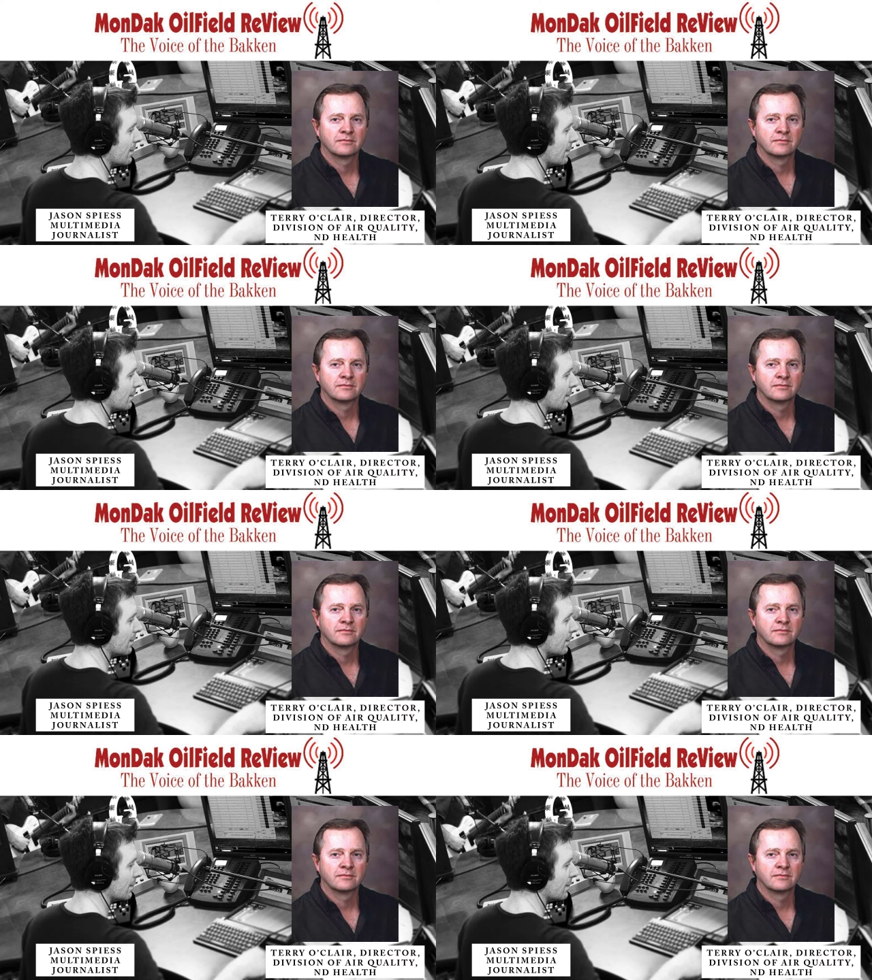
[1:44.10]

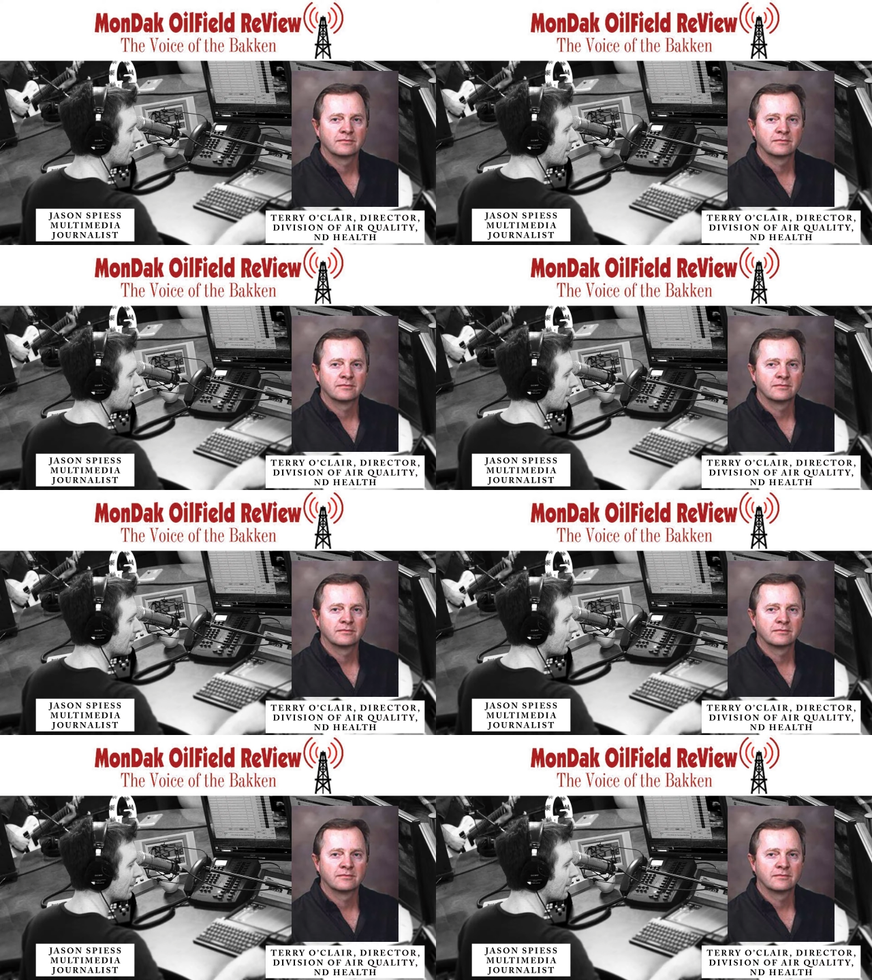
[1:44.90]

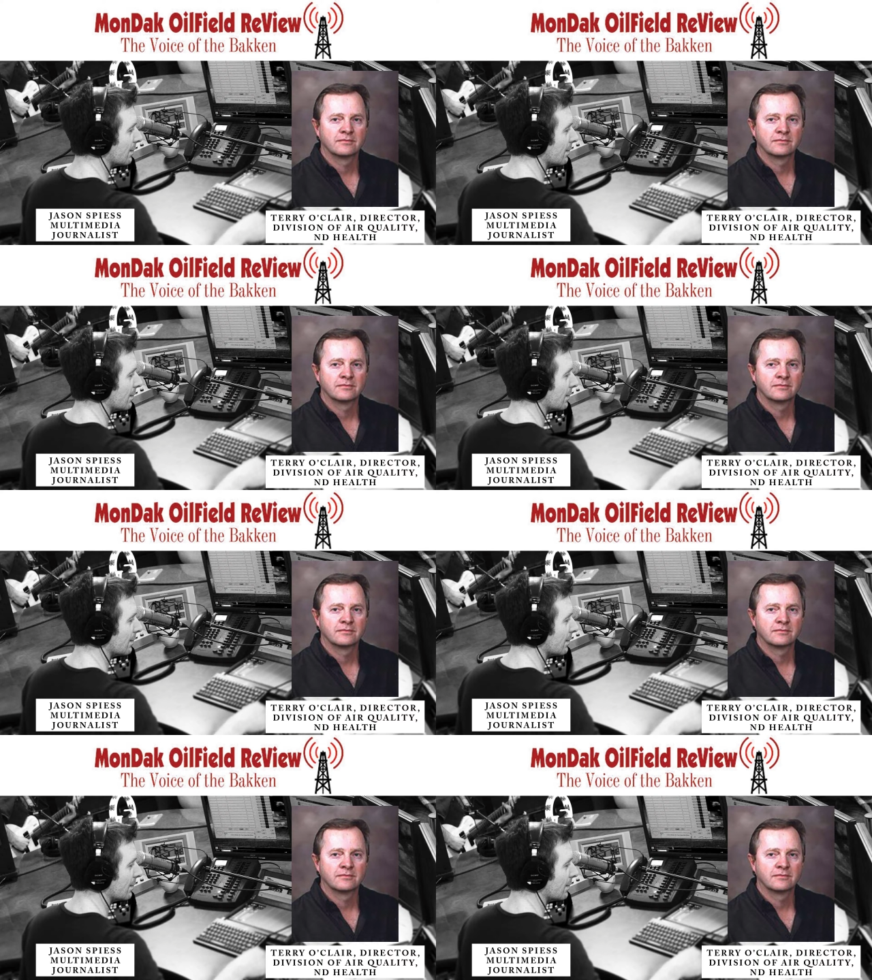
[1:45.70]

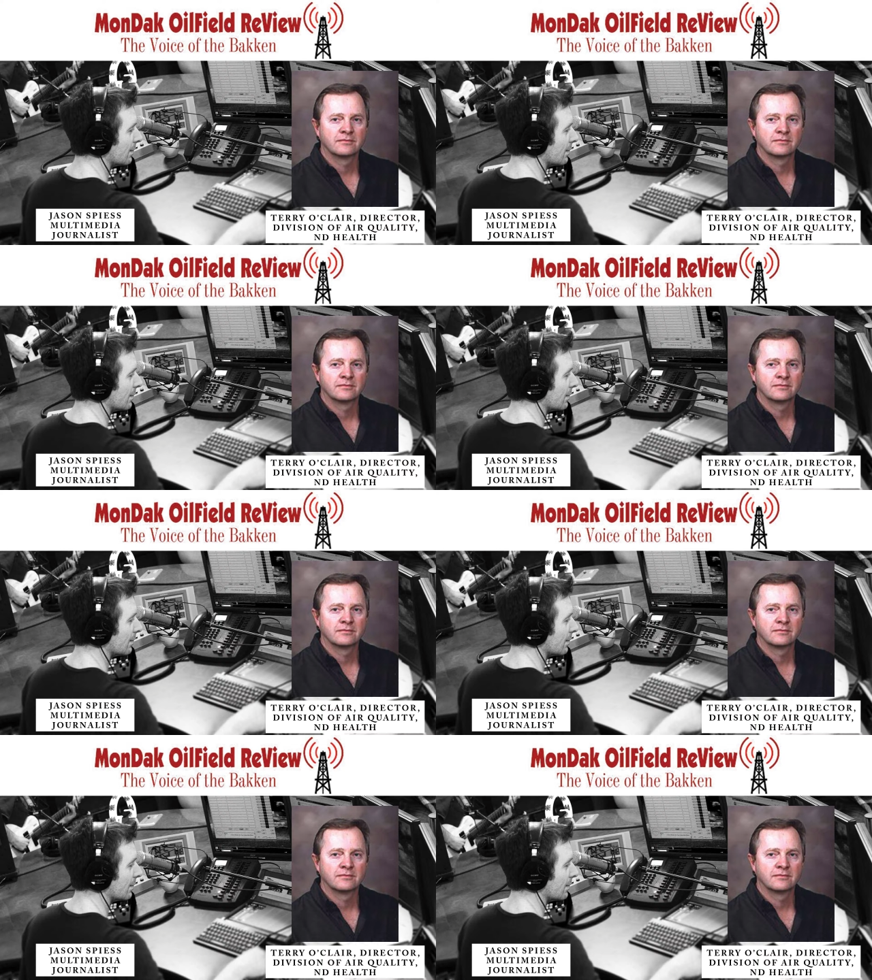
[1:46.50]

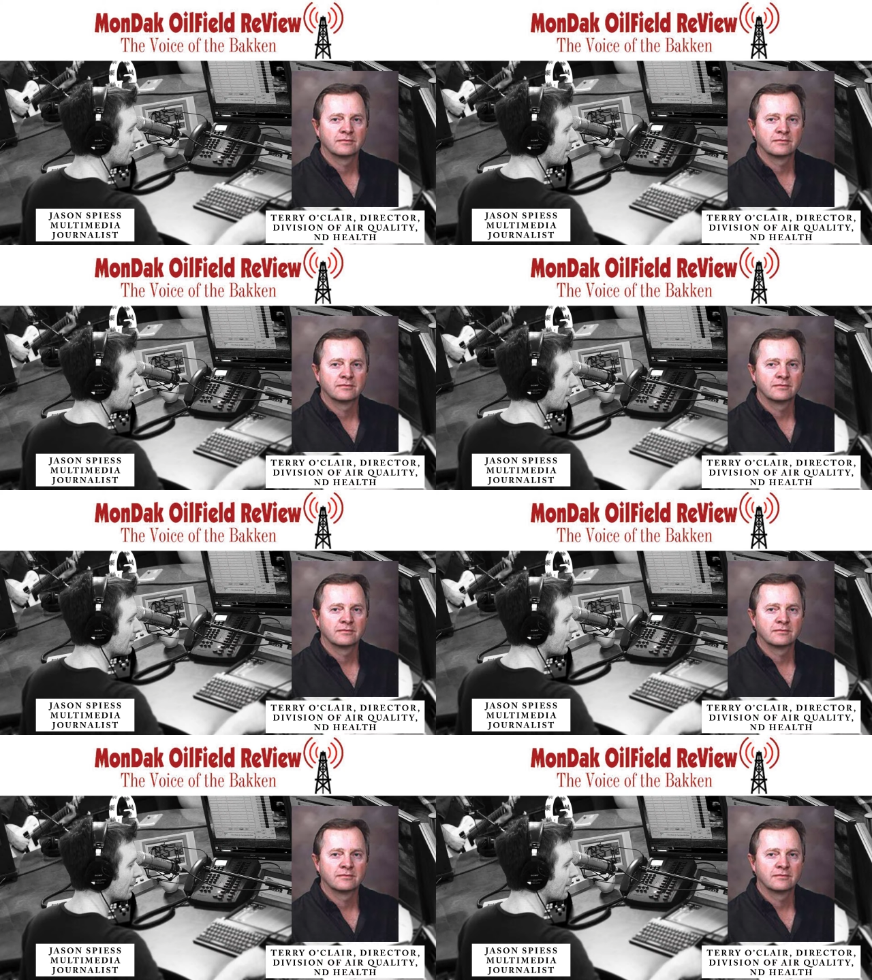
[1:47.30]

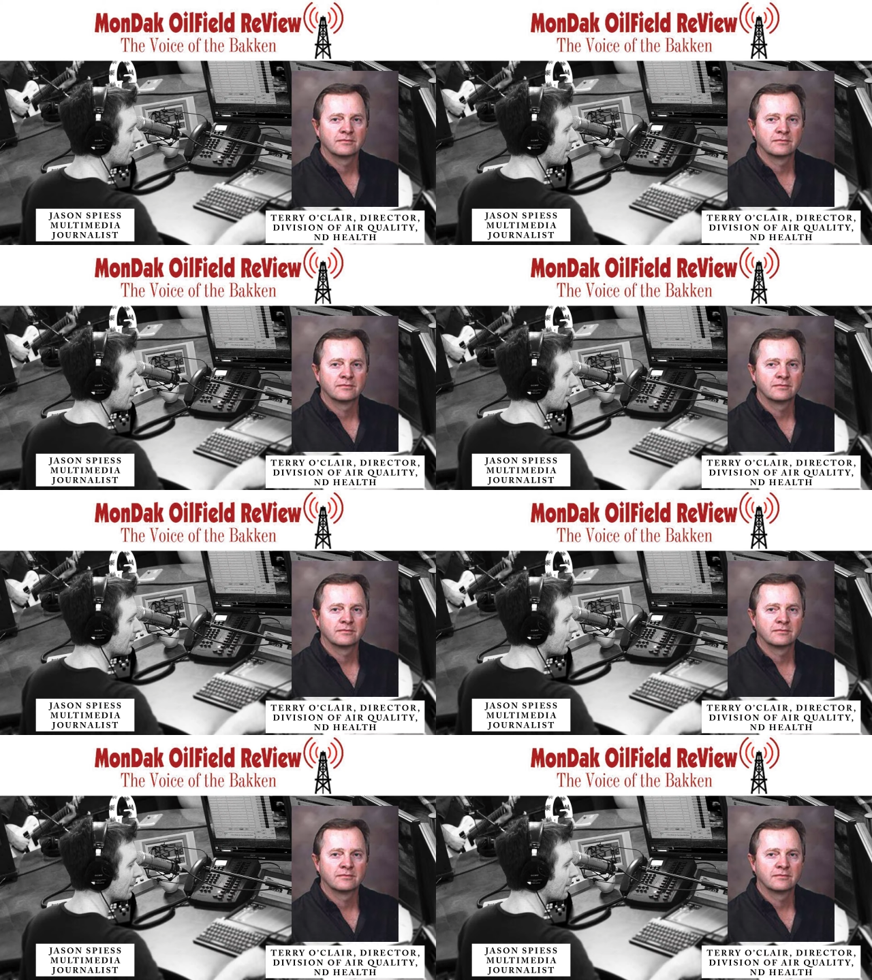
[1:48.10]

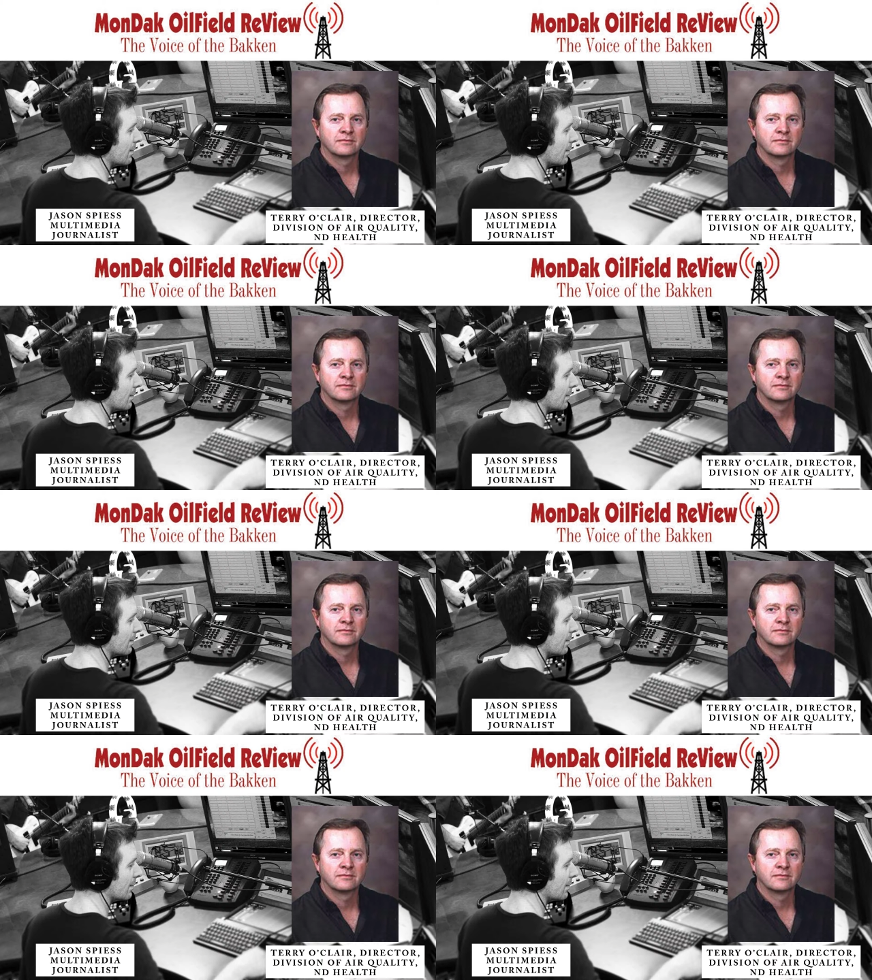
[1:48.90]

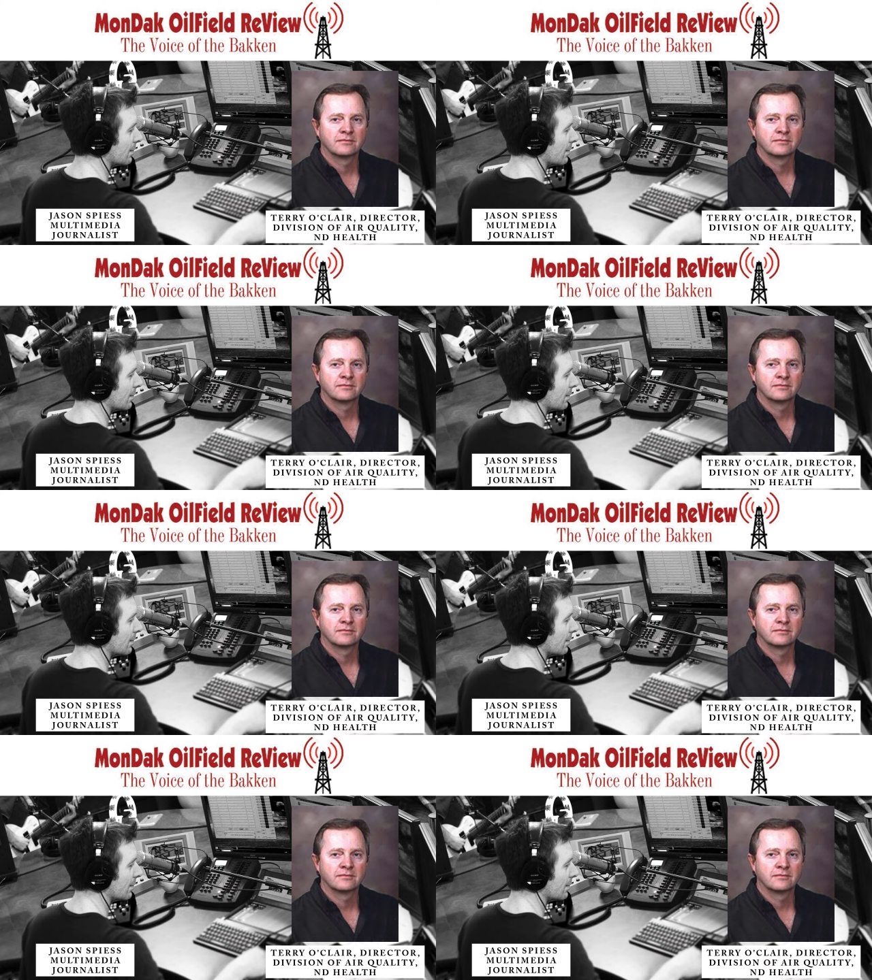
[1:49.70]

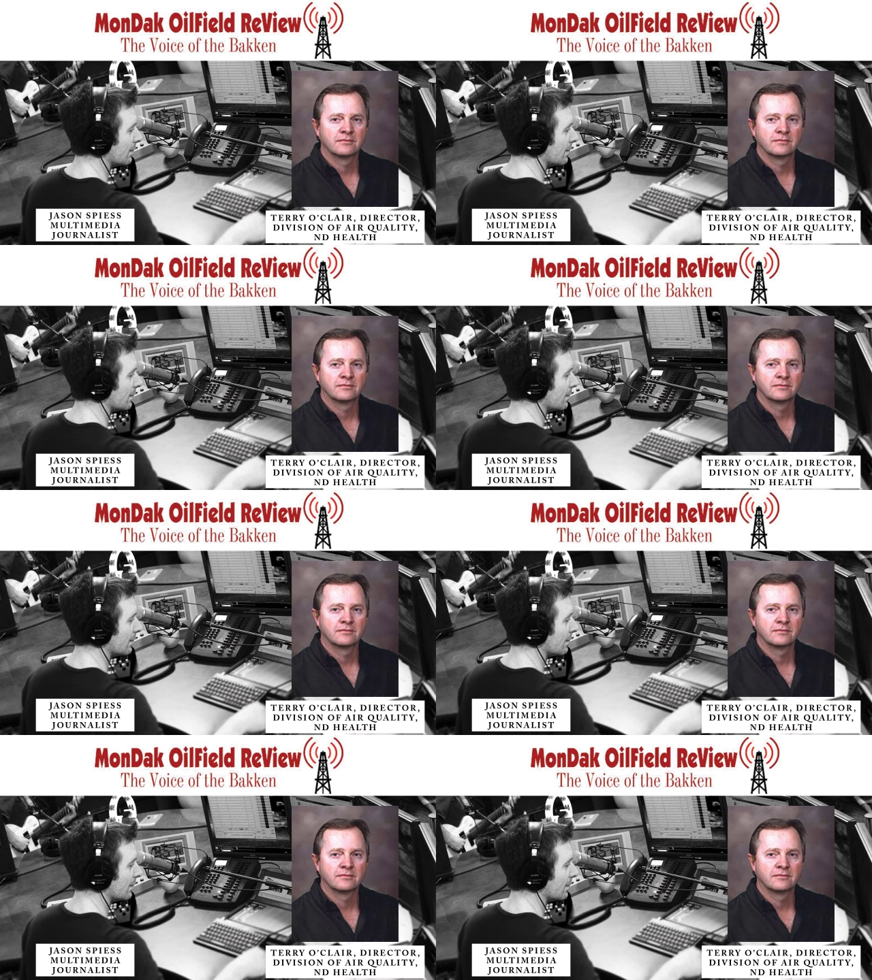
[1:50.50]

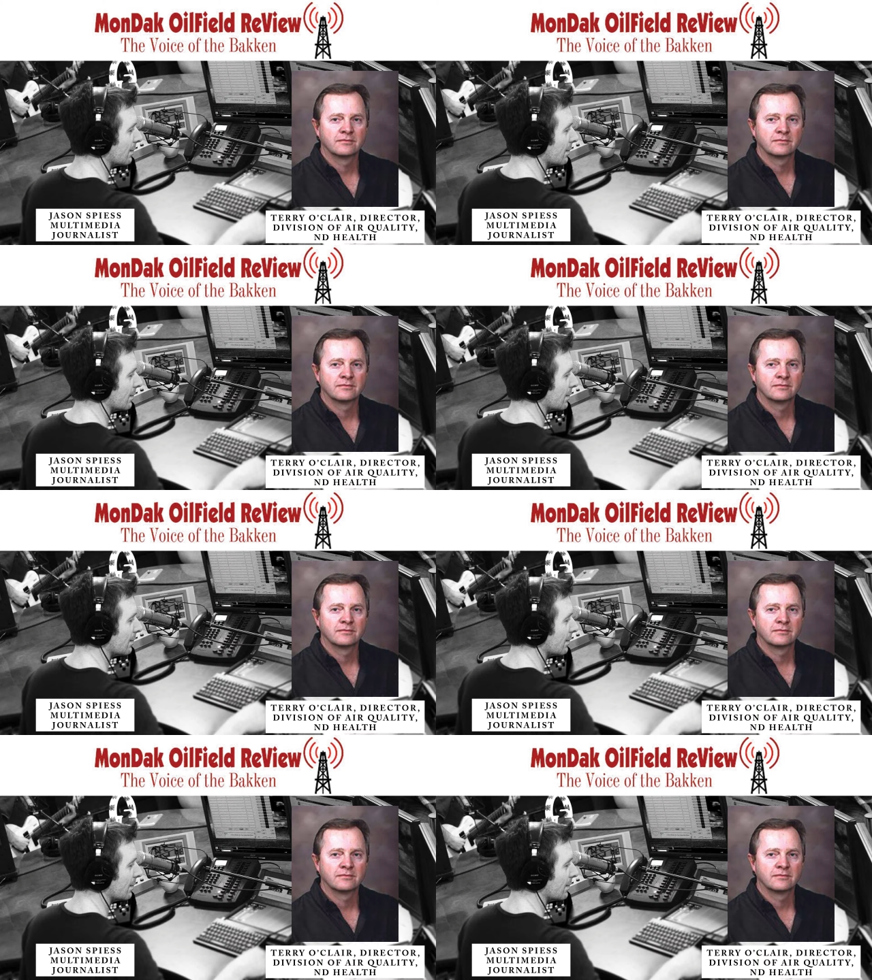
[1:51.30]

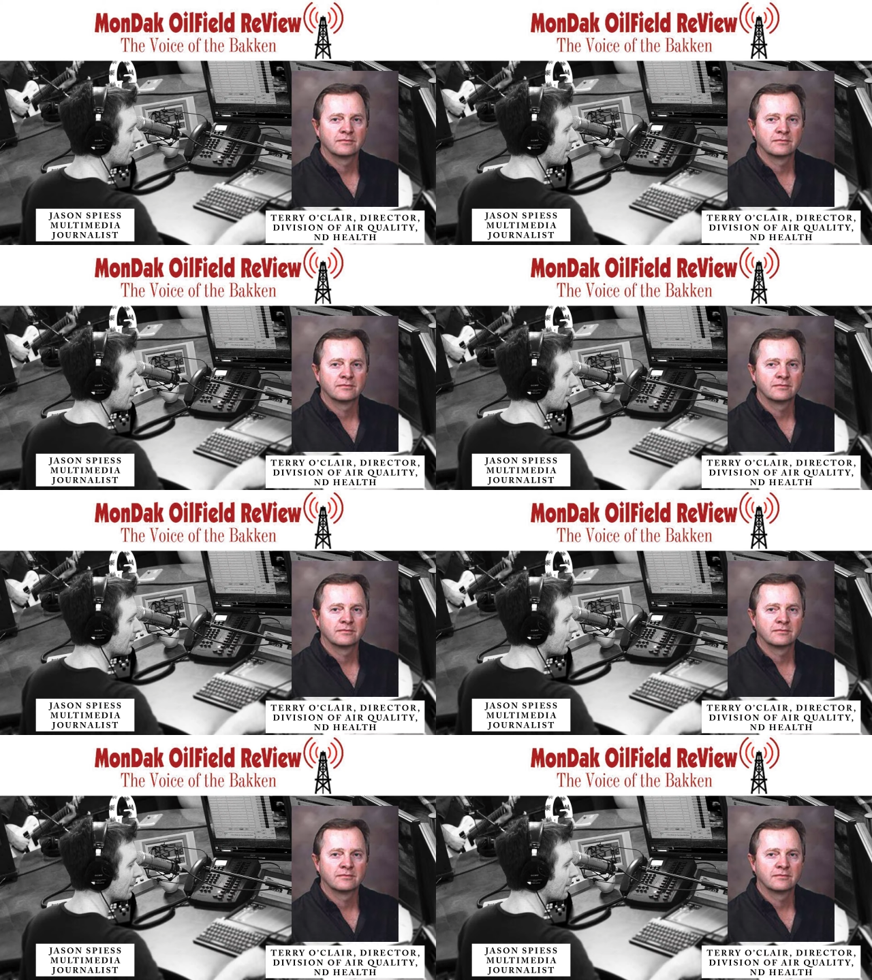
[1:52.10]
[no speech]